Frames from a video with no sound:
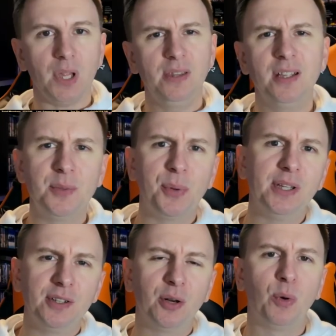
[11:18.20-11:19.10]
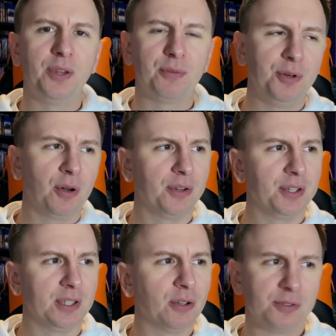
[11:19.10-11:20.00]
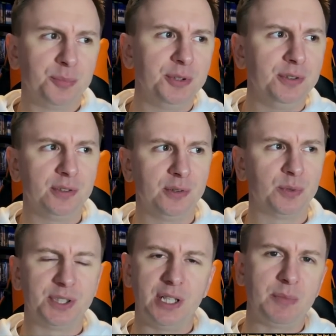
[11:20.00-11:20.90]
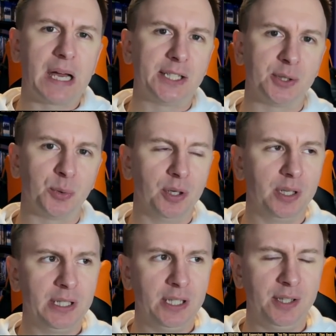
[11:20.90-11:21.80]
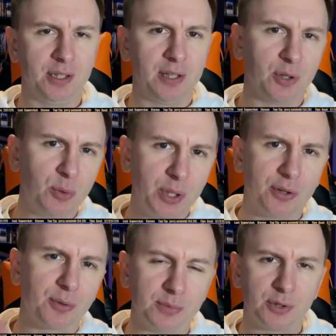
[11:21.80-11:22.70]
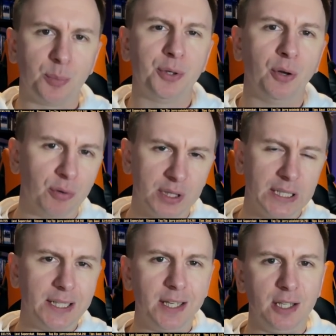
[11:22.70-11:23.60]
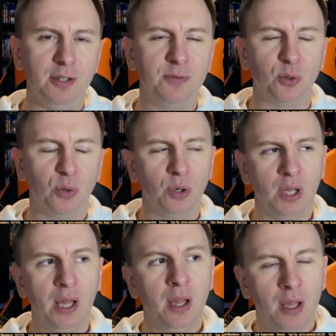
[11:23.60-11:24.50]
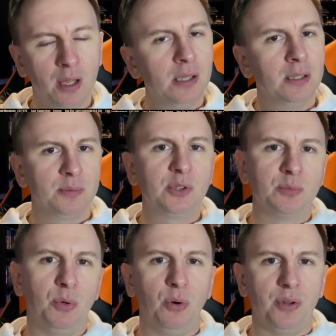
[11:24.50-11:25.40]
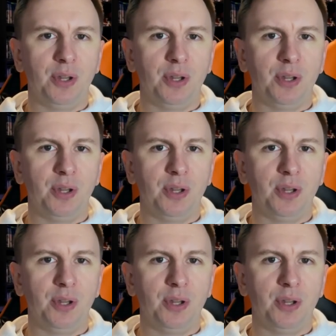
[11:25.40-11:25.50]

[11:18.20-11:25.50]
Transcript: Then depending on whether or not the contributions were deemed adequate, he'll either give a quick thumbs up and hurriedly leave or some more of